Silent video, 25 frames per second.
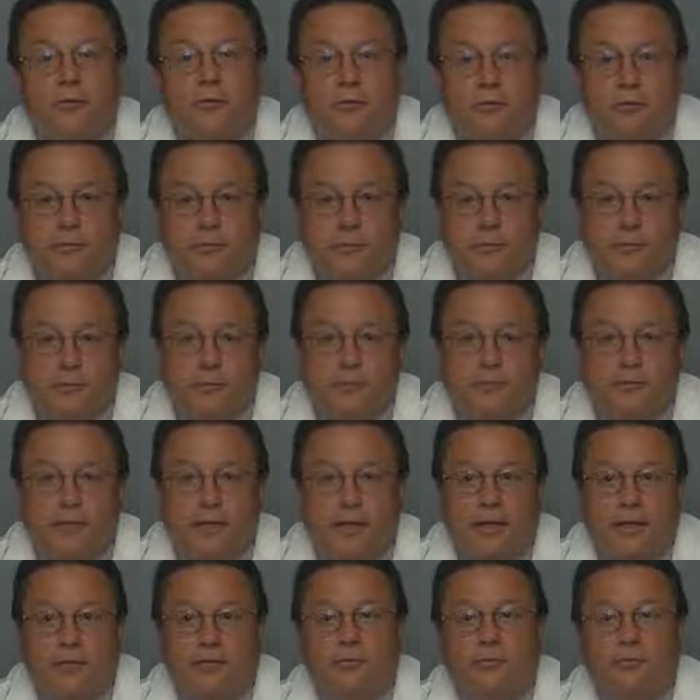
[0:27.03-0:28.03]
Moves is
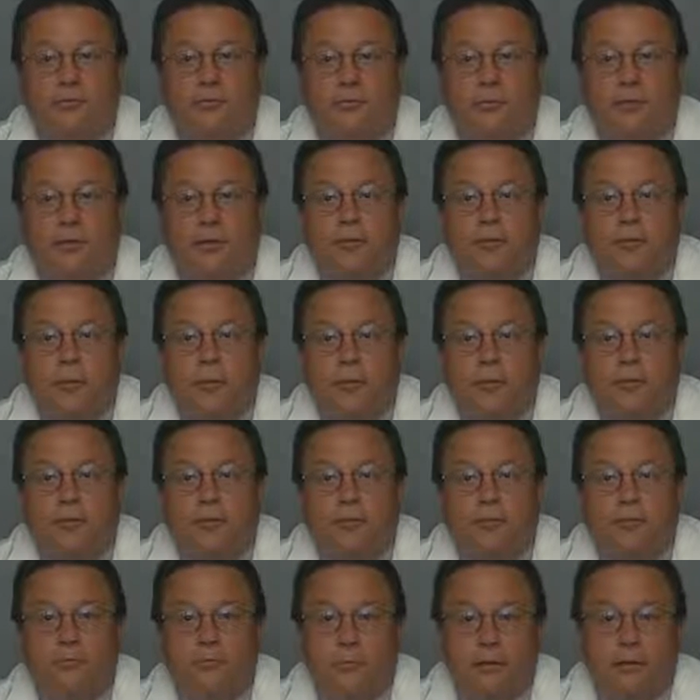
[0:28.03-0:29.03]
designed to treat
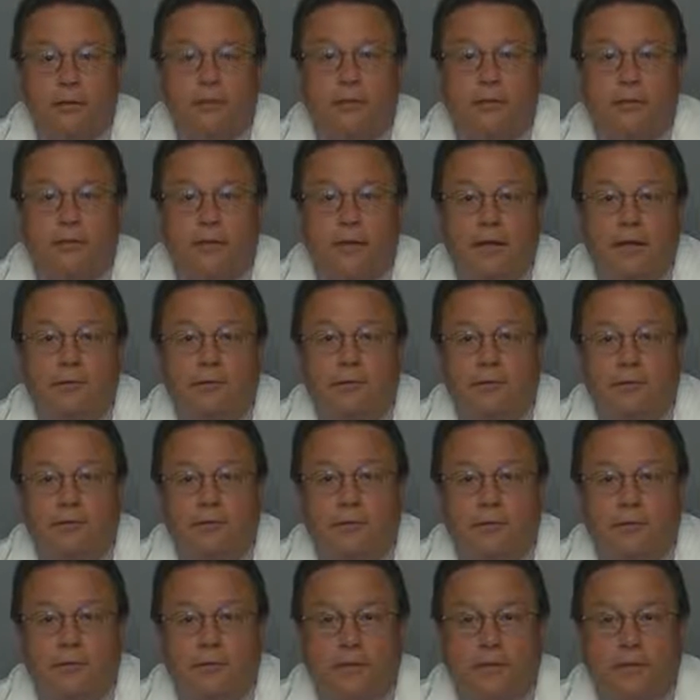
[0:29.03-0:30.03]
minor
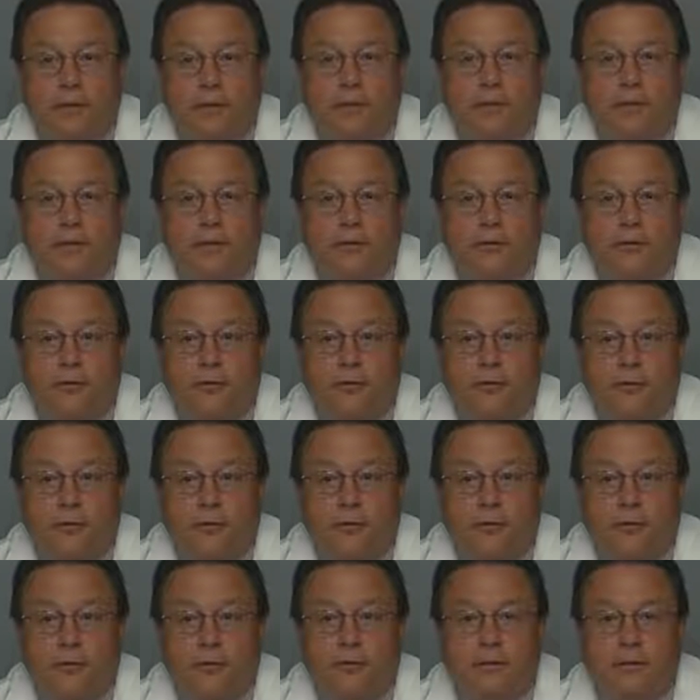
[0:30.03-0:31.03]
malalignments of the anterior
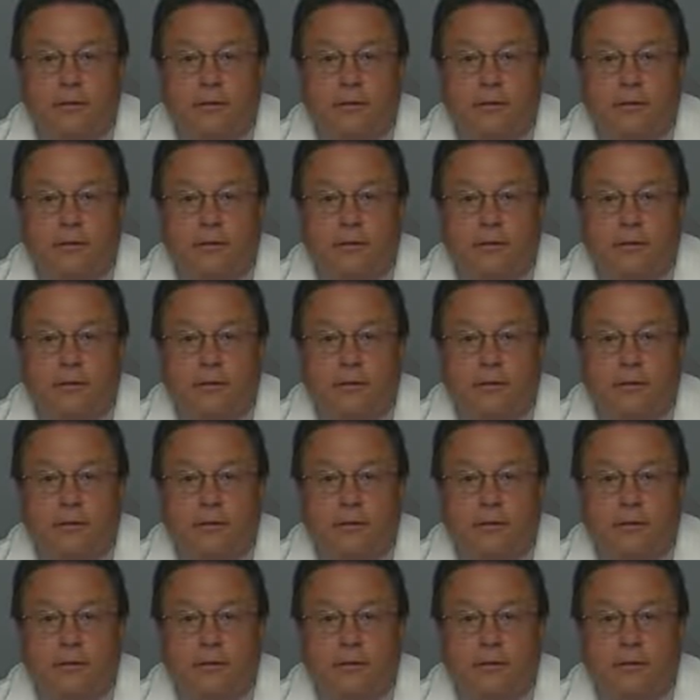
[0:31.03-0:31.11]
teeth,